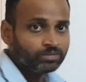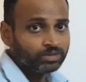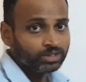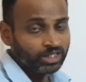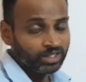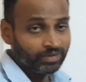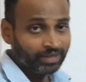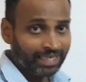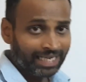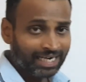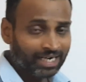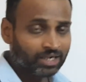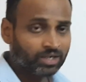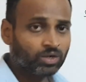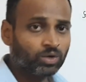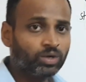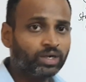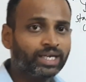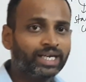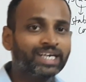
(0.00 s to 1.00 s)
Even
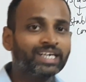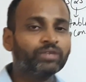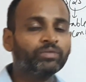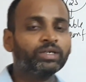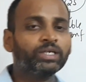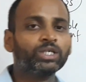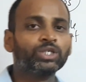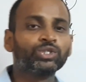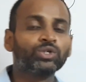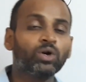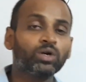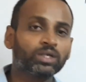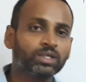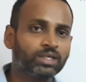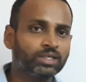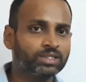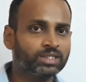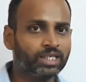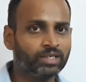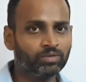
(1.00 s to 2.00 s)
electronegativity
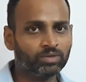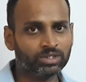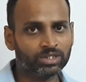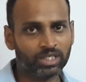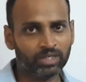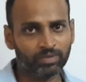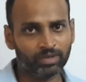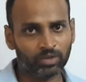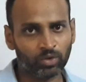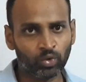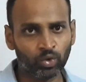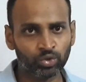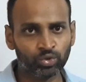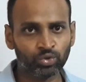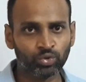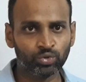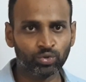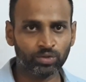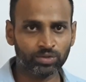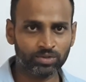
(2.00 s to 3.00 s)
shortcuts I was given. Go
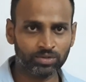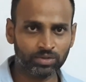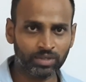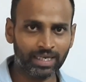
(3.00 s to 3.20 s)
through those.